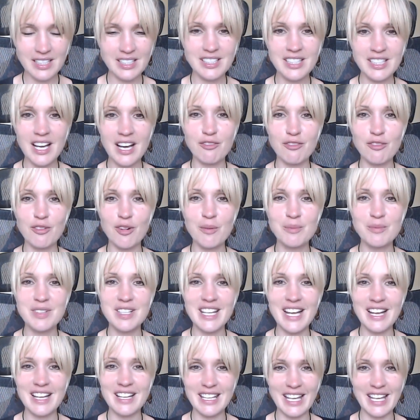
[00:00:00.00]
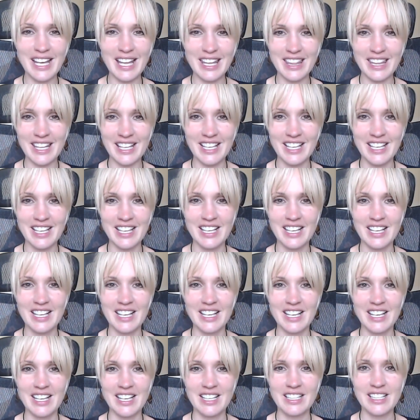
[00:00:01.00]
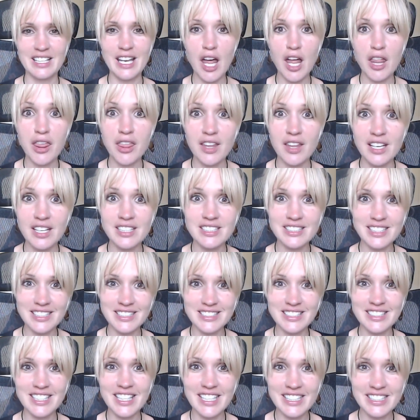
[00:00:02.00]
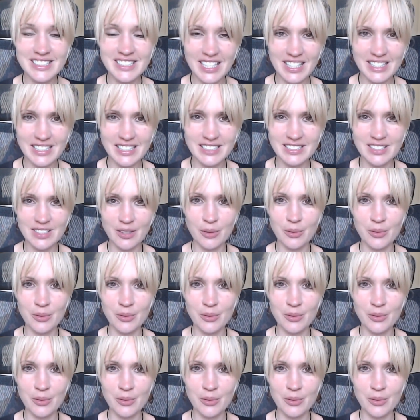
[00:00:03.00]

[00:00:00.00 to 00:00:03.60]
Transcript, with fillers: You have one without the other. Nothing doesn't exist.